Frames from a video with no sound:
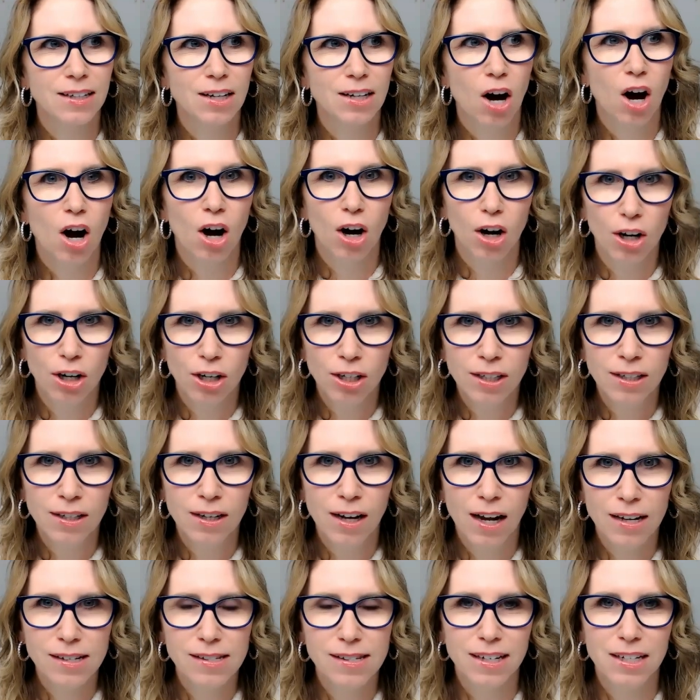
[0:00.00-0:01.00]
hard
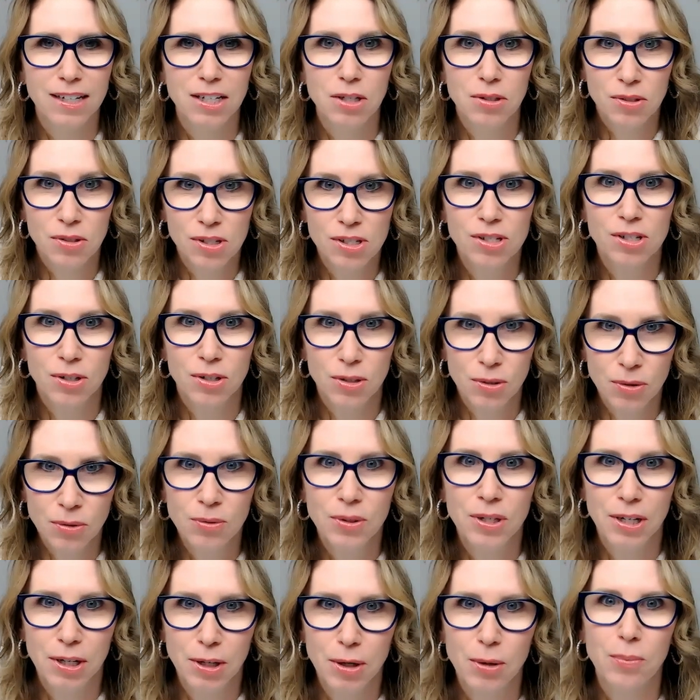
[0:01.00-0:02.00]
as I used to,
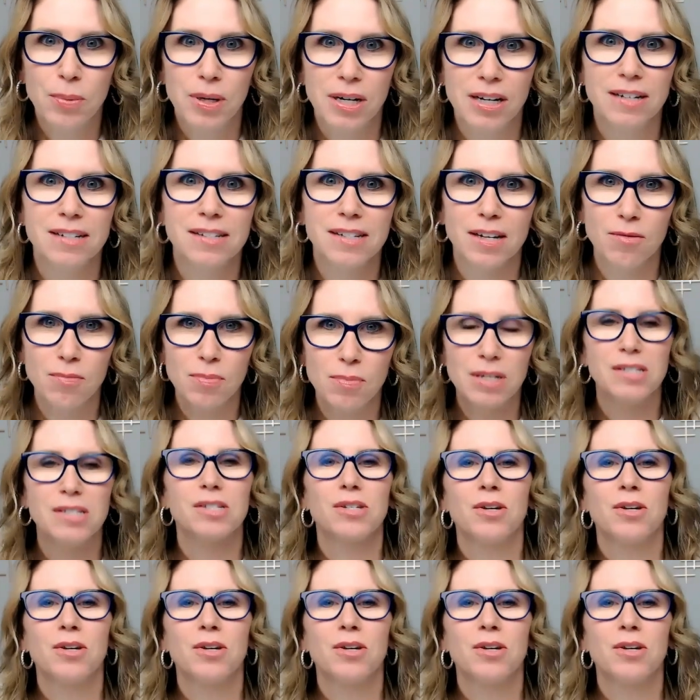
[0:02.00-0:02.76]
you know, because I've been